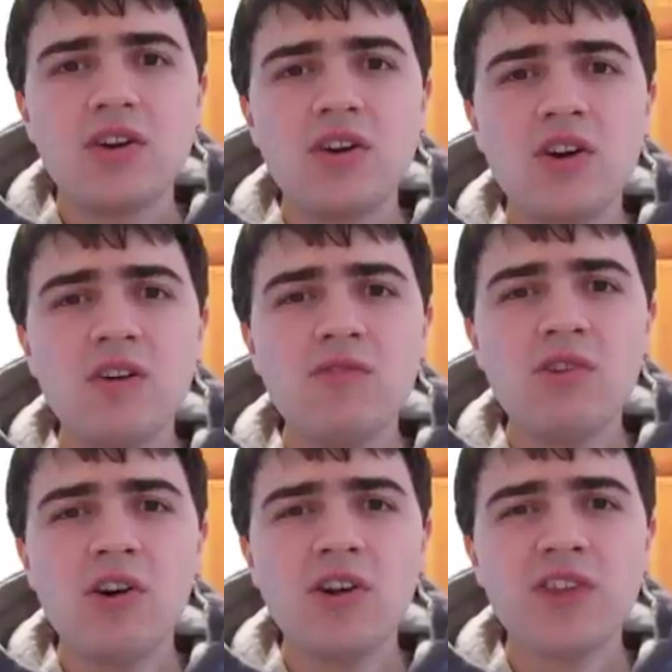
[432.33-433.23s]

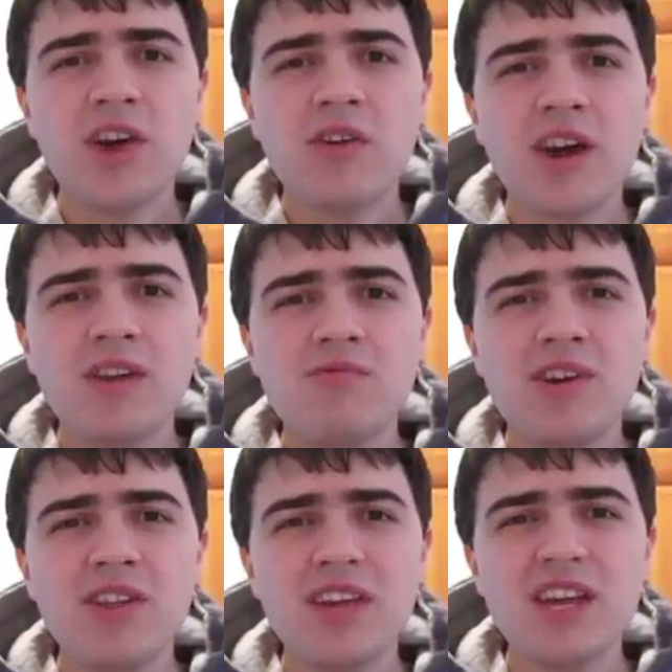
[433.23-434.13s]
Overall, though, I
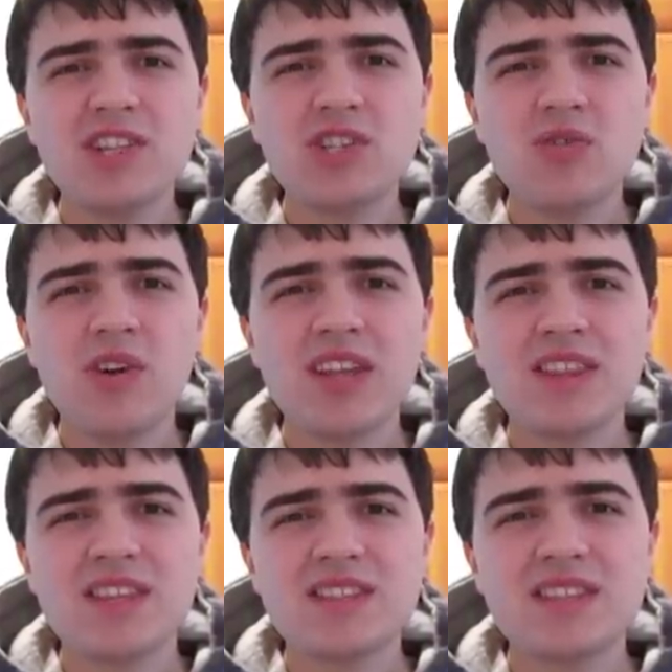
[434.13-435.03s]
really enjoyed
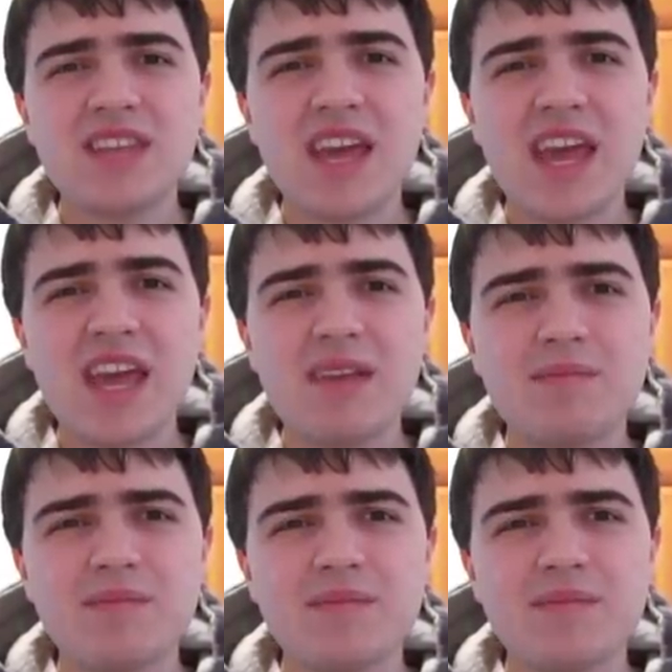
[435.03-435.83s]
this game.